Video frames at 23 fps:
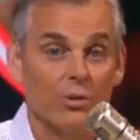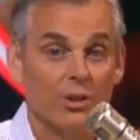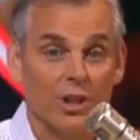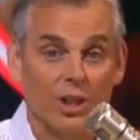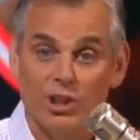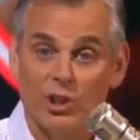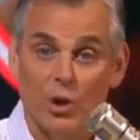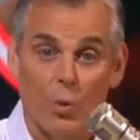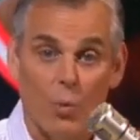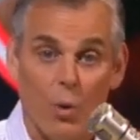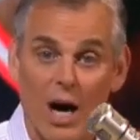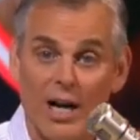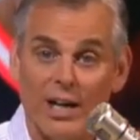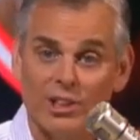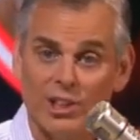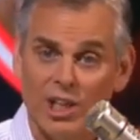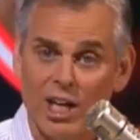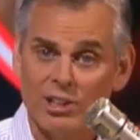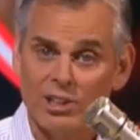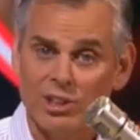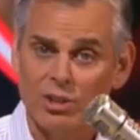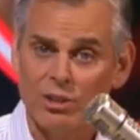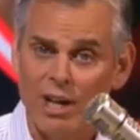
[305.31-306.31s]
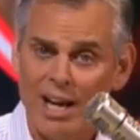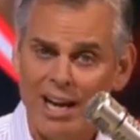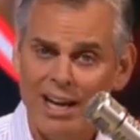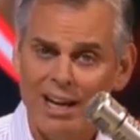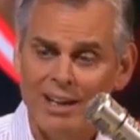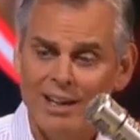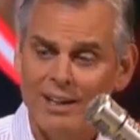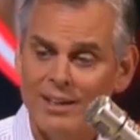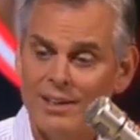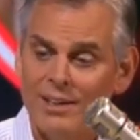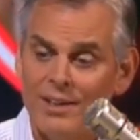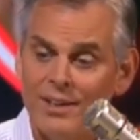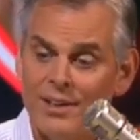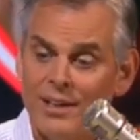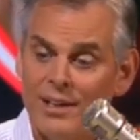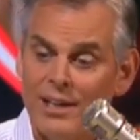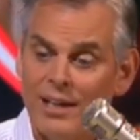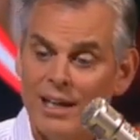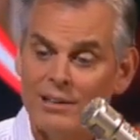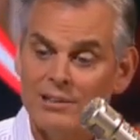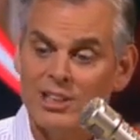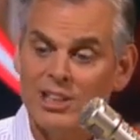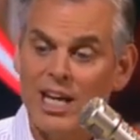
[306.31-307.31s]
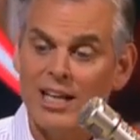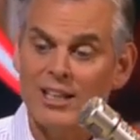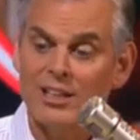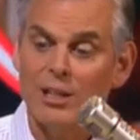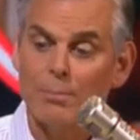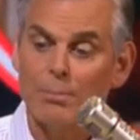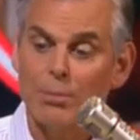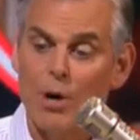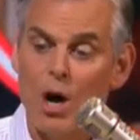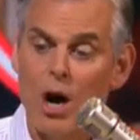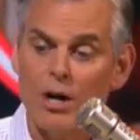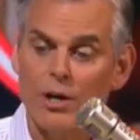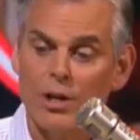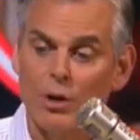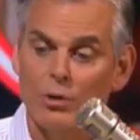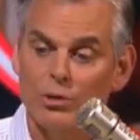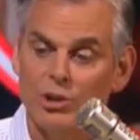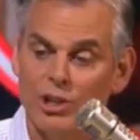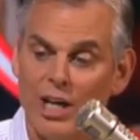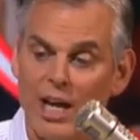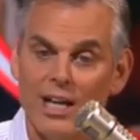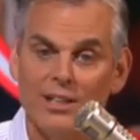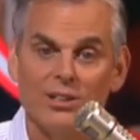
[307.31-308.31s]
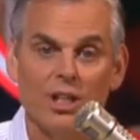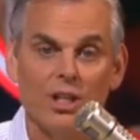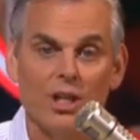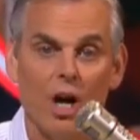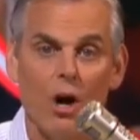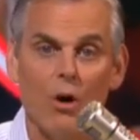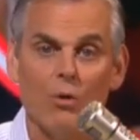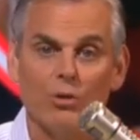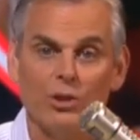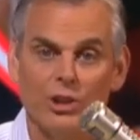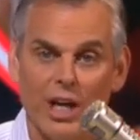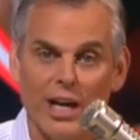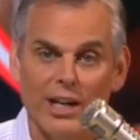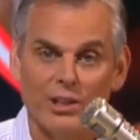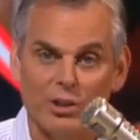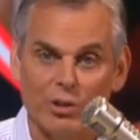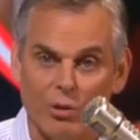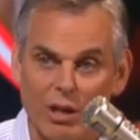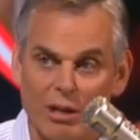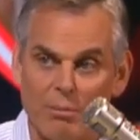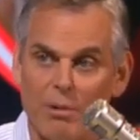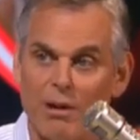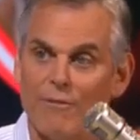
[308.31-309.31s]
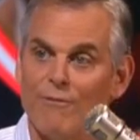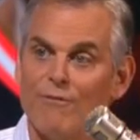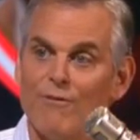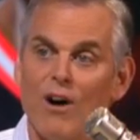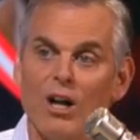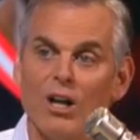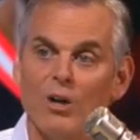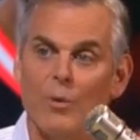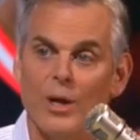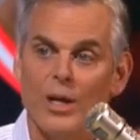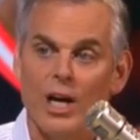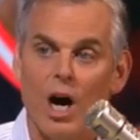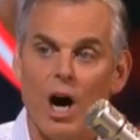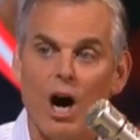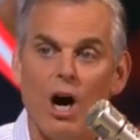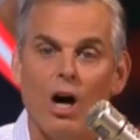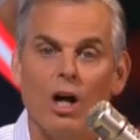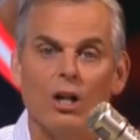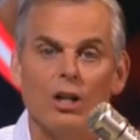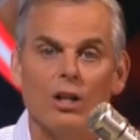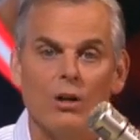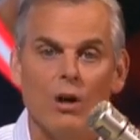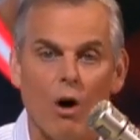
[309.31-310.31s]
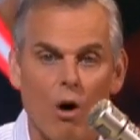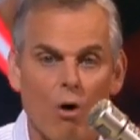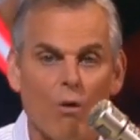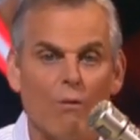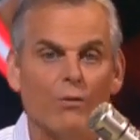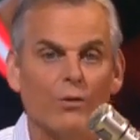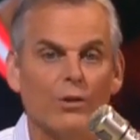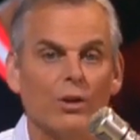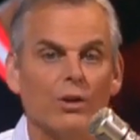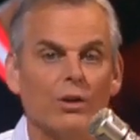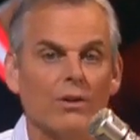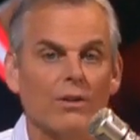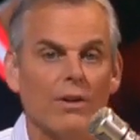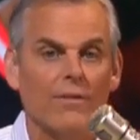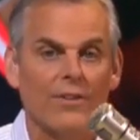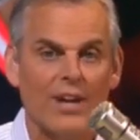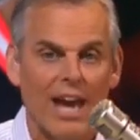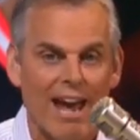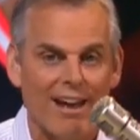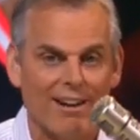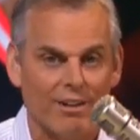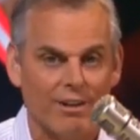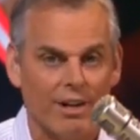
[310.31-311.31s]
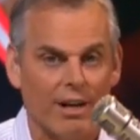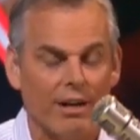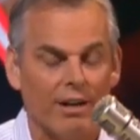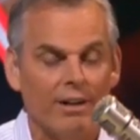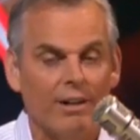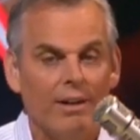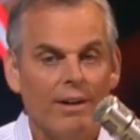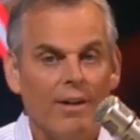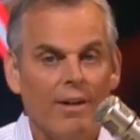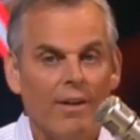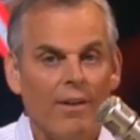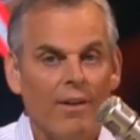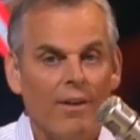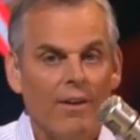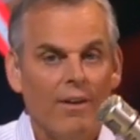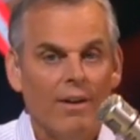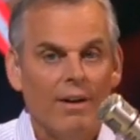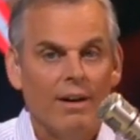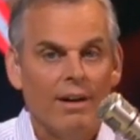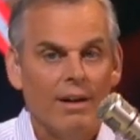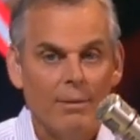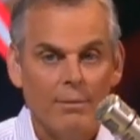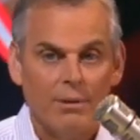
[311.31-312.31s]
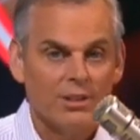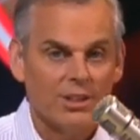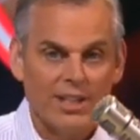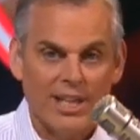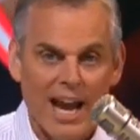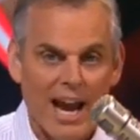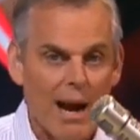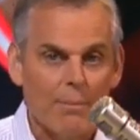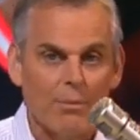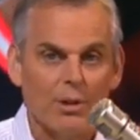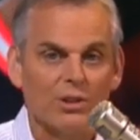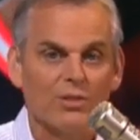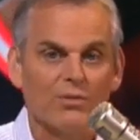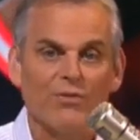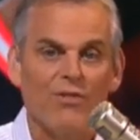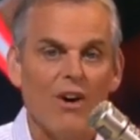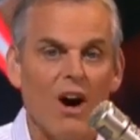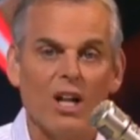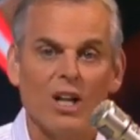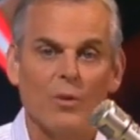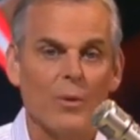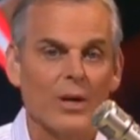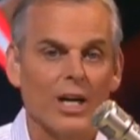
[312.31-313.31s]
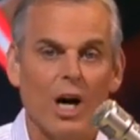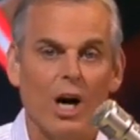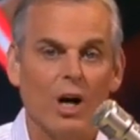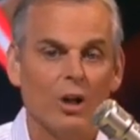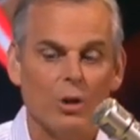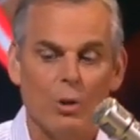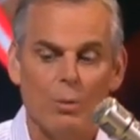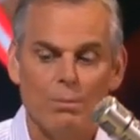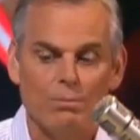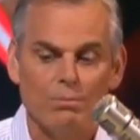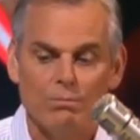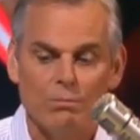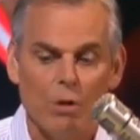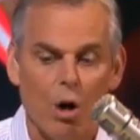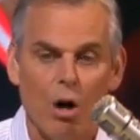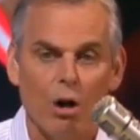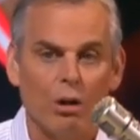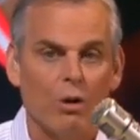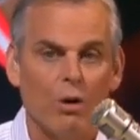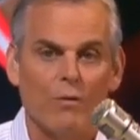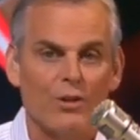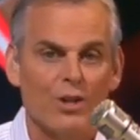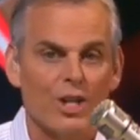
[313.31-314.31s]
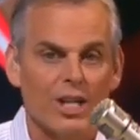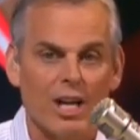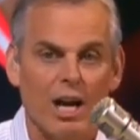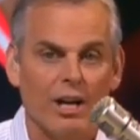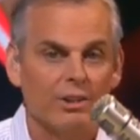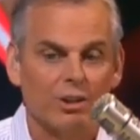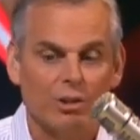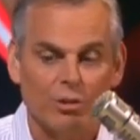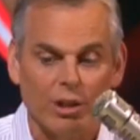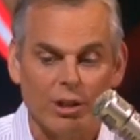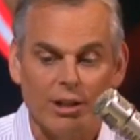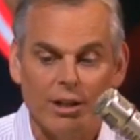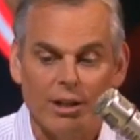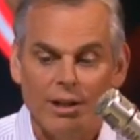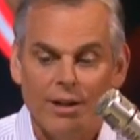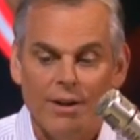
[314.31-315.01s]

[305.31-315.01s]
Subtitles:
Did you watch yesterday? It's like the Bronco chase, the OJ treatment, following all over Canada. And his cameras following all of them all over the country.